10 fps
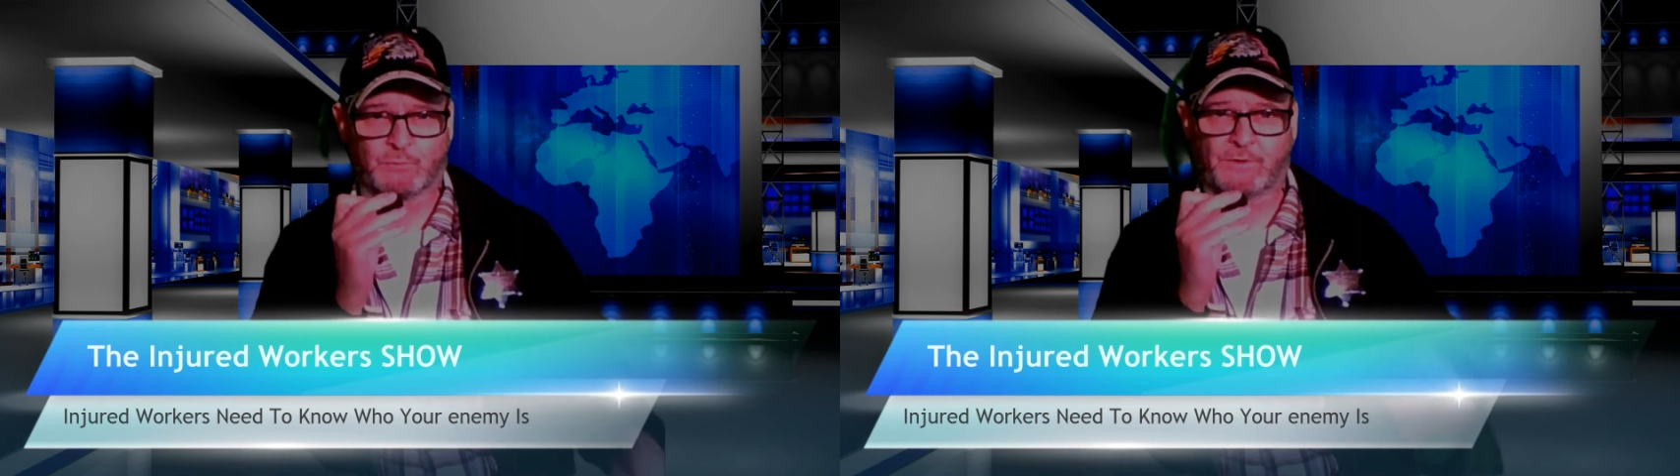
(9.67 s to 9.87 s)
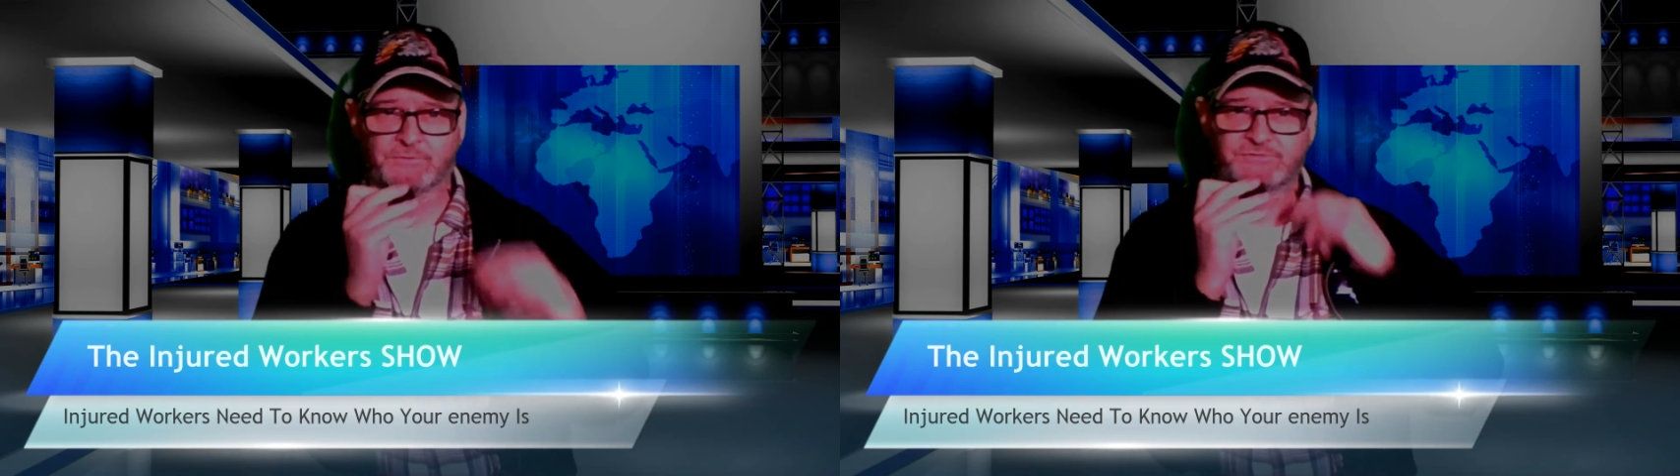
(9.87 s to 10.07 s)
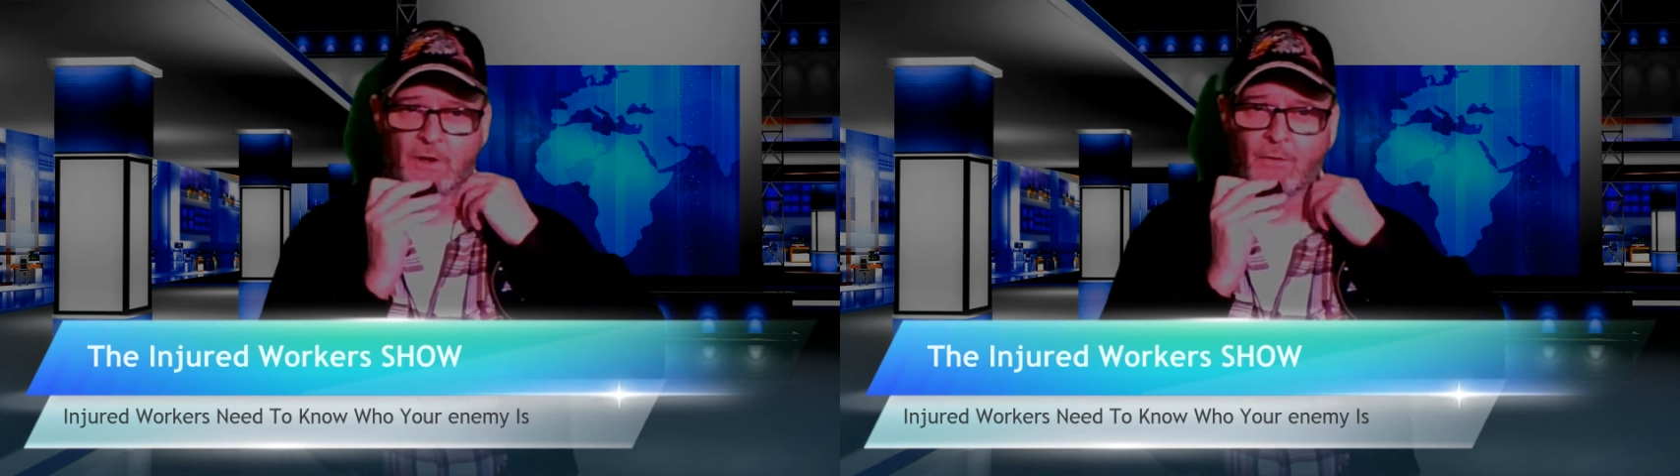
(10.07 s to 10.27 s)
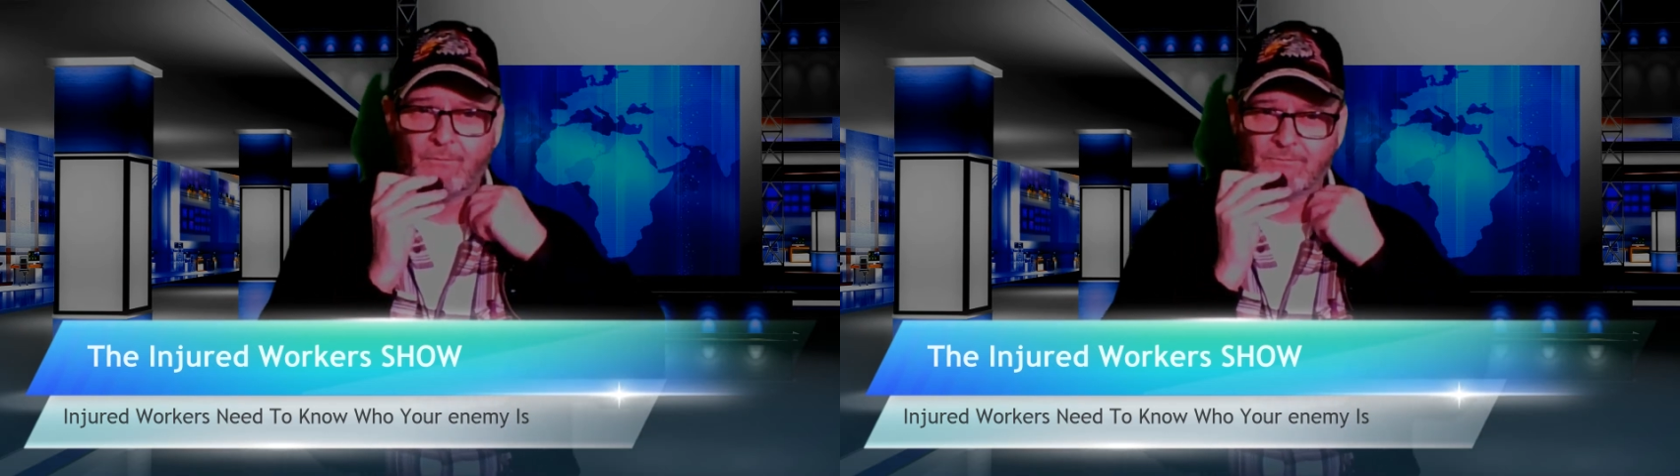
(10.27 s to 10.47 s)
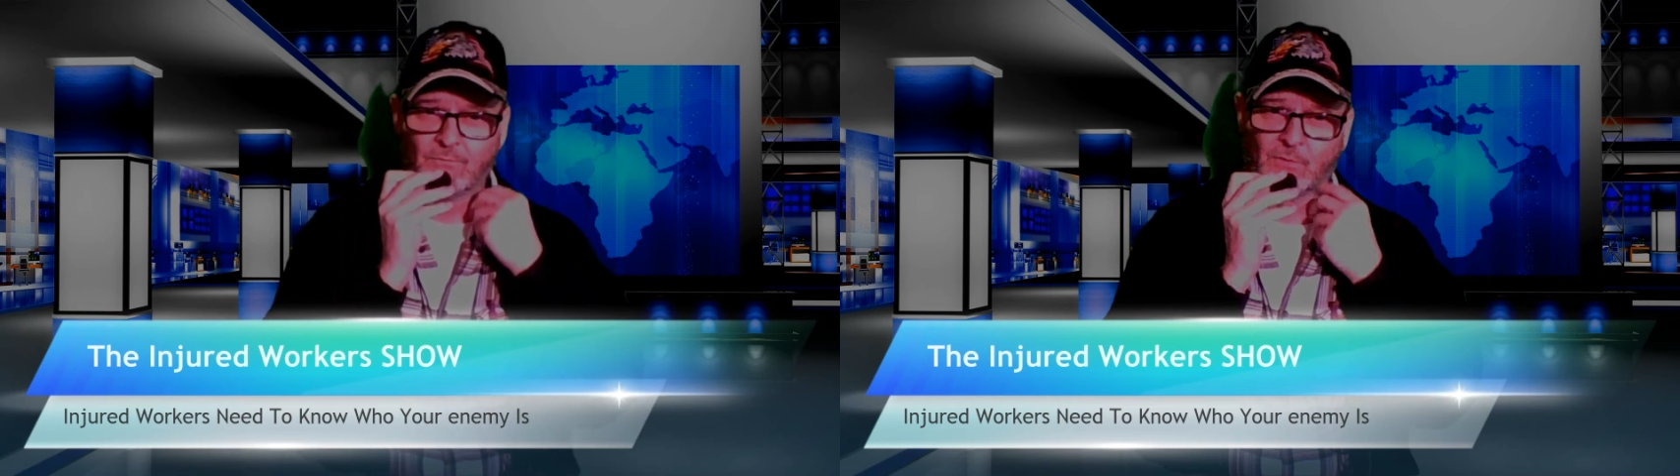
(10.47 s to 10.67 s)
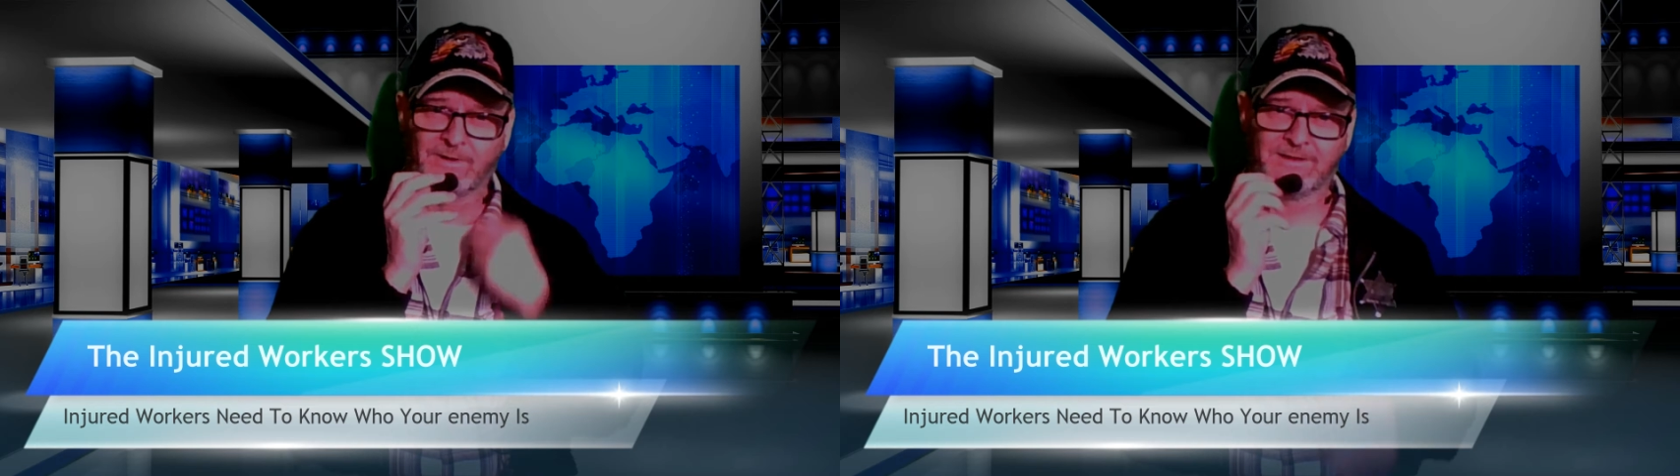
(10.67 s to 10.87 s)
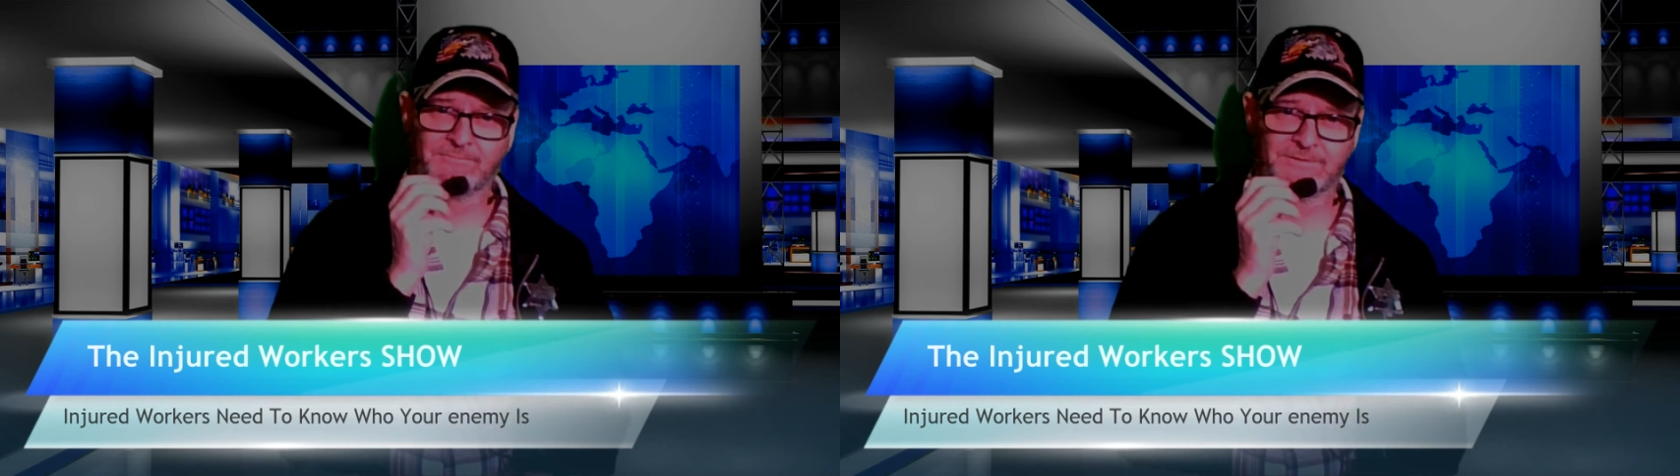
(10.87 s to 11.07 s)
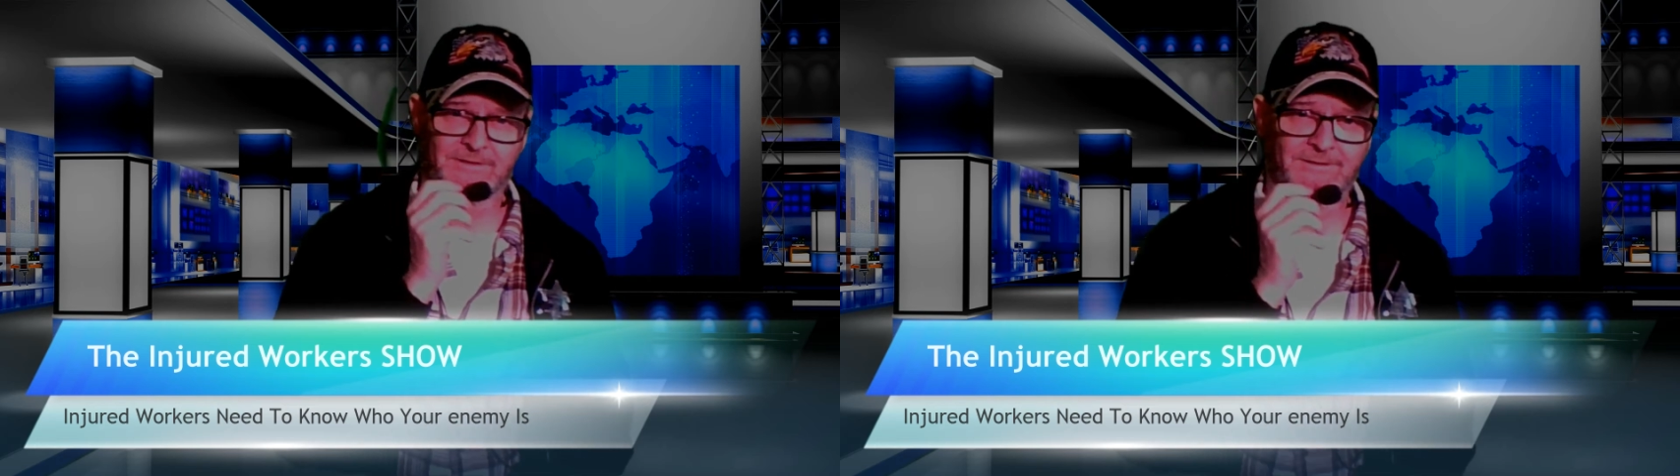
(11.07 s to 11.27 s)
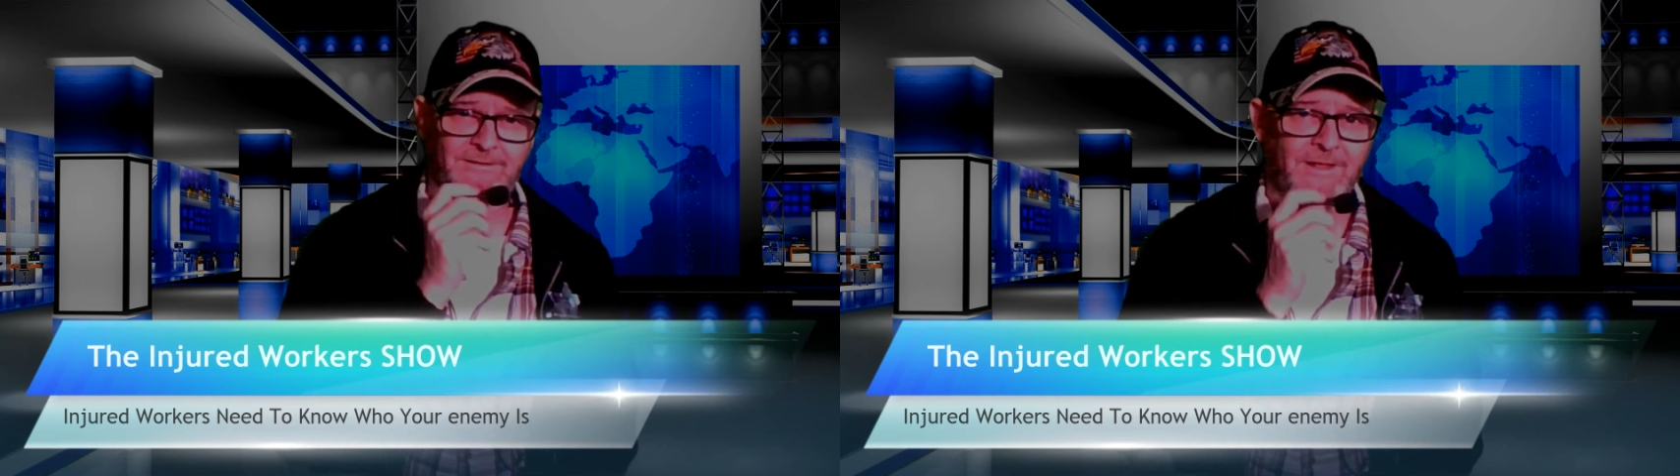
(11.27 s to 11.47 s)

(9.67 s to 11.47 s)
Worker Show, where we give you the